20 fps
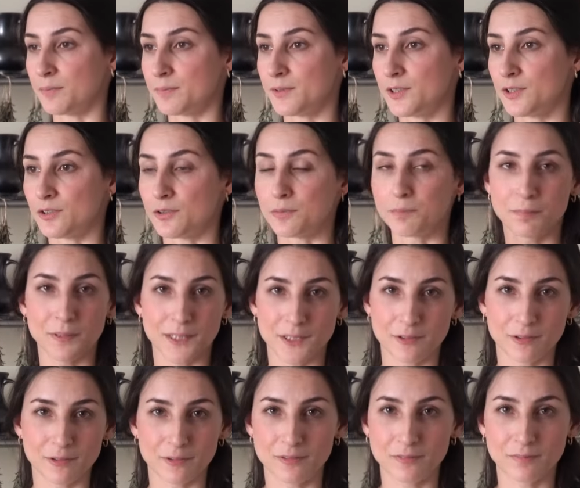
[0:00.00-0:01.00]
you know,
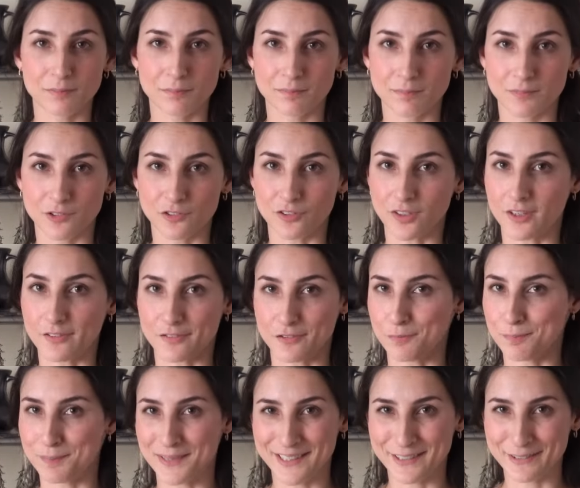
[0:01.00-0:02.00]
pickled jars
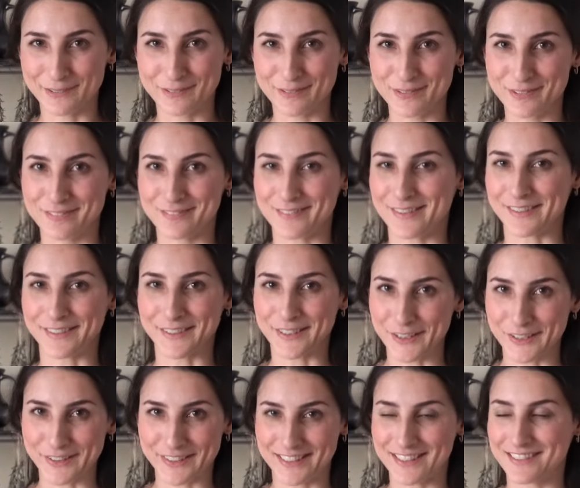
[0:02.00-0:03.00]
of pickles,
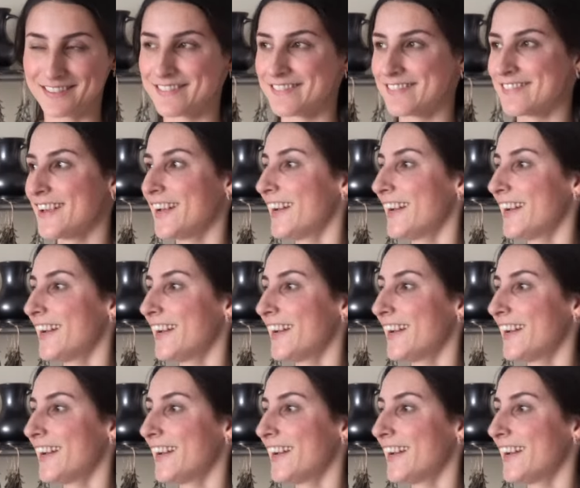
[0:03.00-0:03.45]
gherkins,